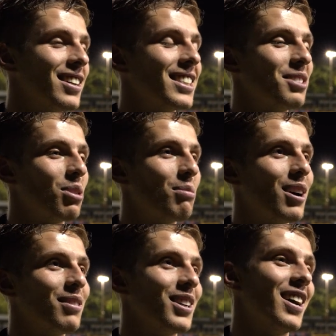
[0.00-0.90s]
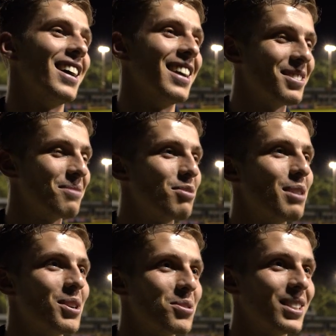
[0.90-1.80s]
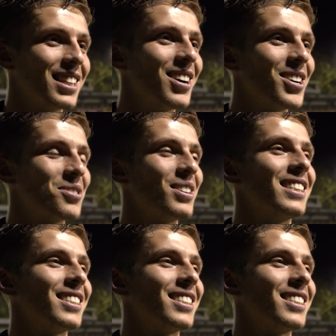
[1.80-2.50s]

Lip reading: I said to him after, like, it's pretty much what we did last week,